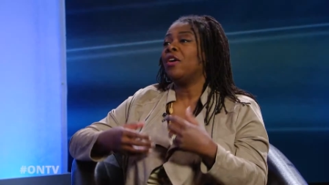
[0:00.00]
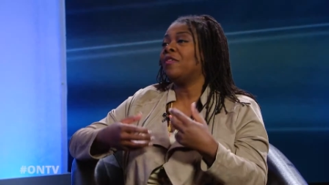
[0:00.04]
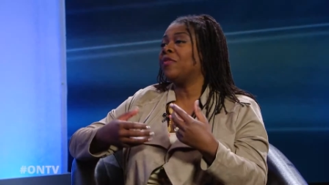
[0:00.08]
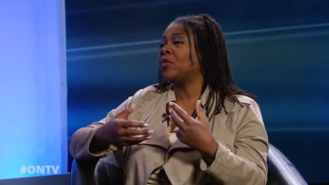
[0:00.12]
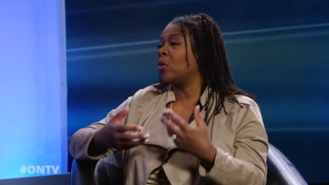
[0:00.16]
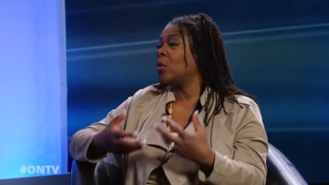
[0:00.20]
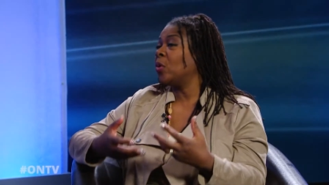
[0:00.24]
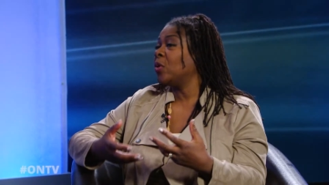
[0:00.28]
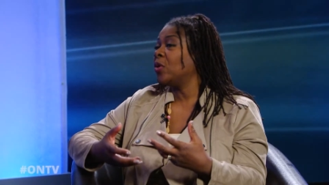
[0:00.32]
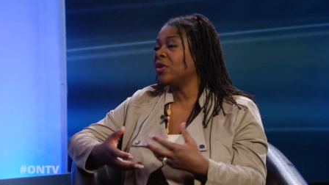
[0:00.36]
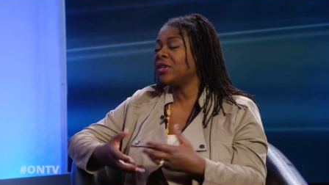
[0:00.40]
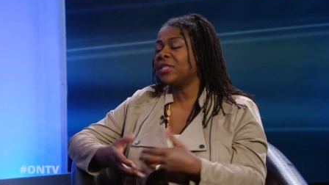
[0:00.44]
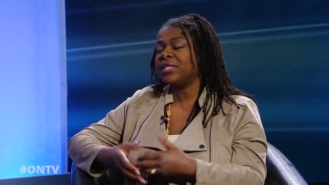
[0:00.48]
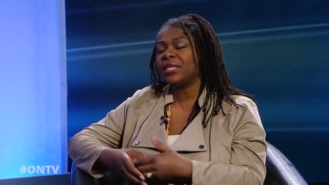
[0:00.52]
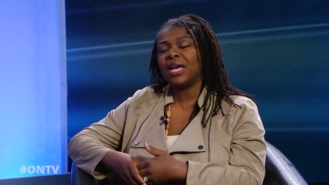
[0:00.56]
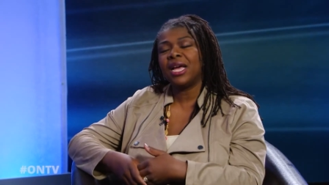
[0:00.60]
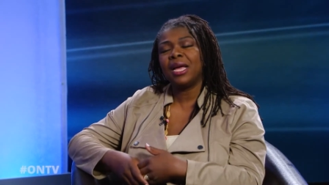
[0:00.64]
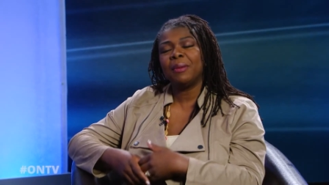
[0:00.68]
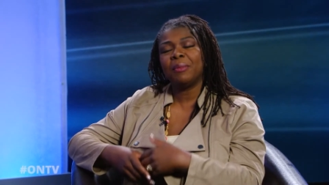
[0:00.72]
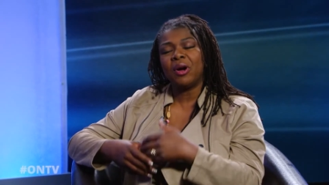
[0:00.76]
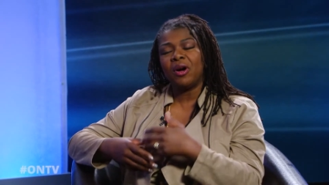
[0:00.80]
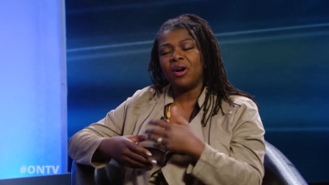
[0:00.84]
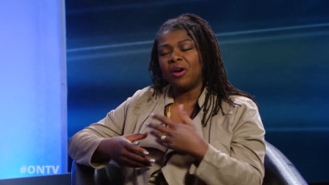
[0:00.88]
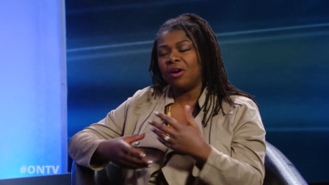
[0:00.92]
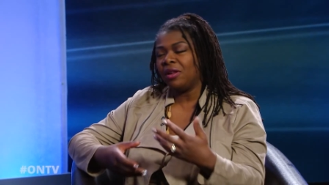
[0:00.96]
Of course,
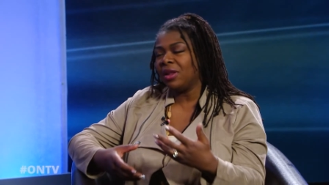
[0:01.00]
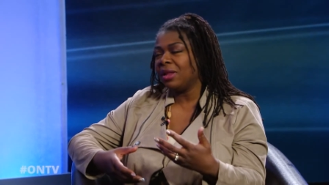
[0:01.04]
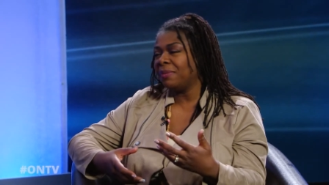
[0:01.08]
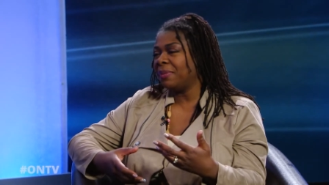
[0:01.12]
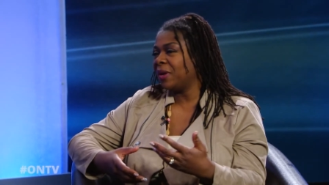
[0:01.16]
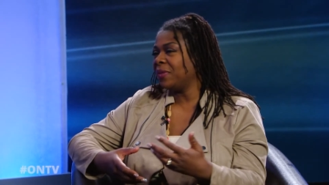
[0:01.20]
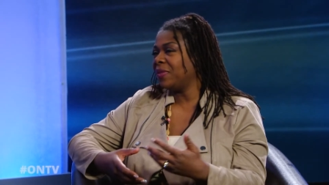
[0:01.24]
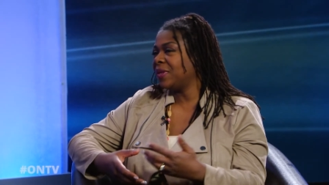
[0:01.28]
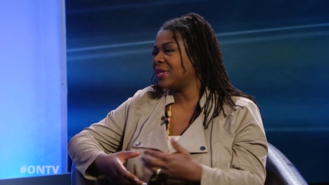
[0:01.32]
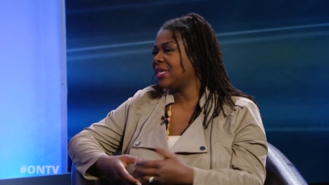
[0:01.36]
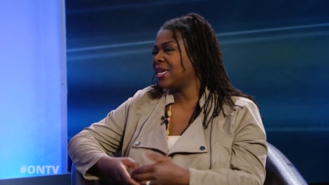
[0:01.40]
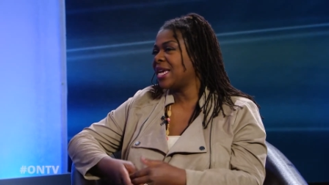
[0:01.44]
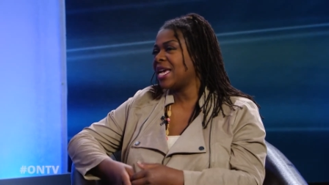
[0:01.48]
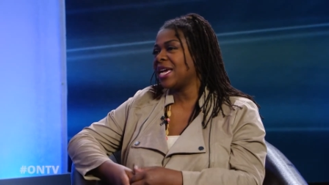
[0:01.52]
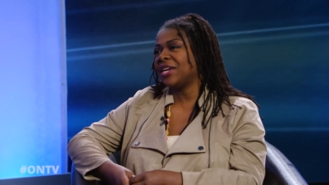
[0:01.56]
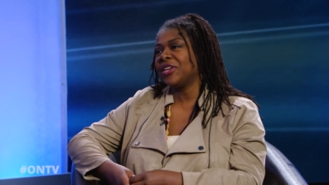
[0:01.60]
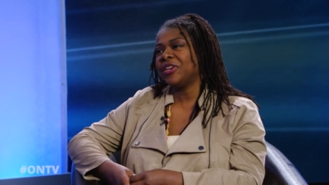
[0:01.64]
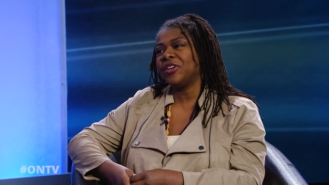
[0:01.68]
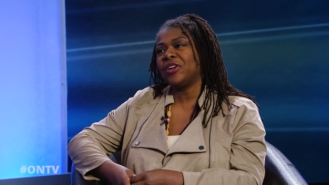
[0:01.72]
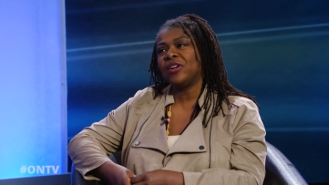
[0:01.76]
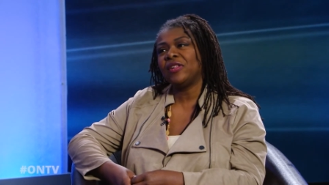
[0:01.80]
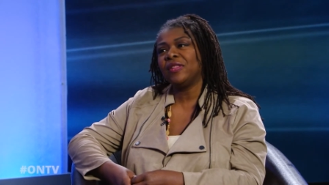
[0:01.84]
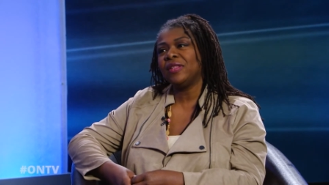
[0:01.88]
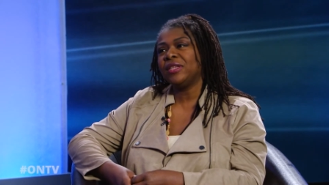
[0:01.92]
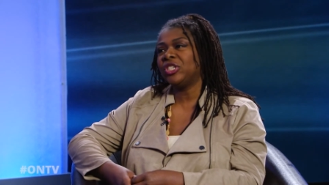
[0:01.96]
I'm all about the
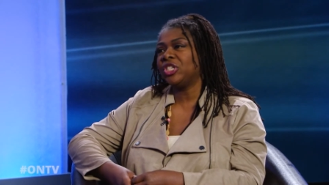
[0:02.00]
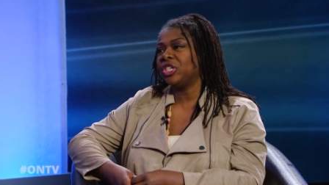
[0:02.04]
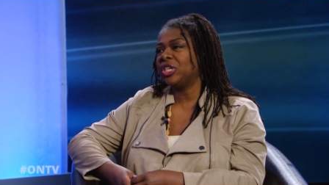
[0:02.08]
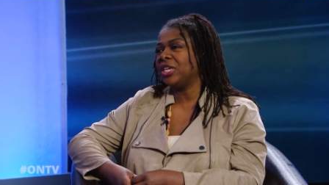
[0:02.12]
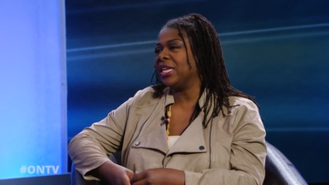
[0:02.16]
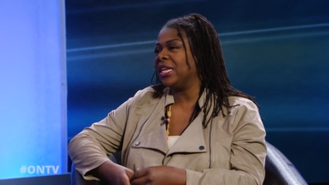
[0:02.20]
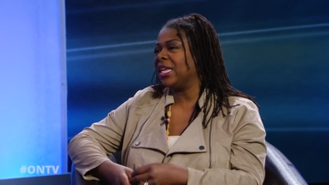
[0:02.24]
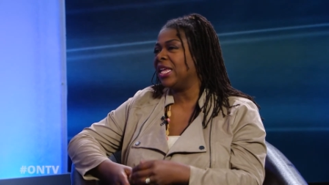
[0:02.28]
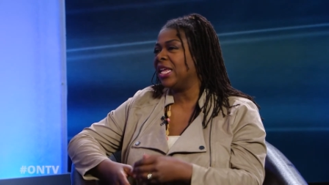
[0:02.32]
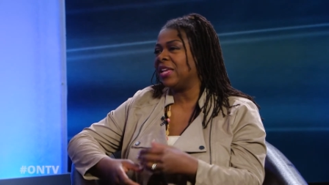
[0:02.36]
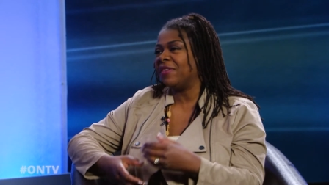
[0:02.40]
technology.